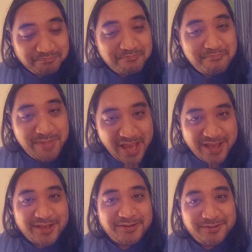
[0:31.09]

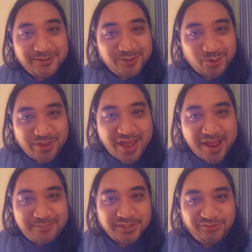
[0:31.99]
man, enjoy that
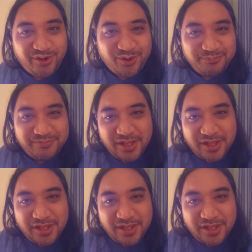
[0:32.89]
atmosphere.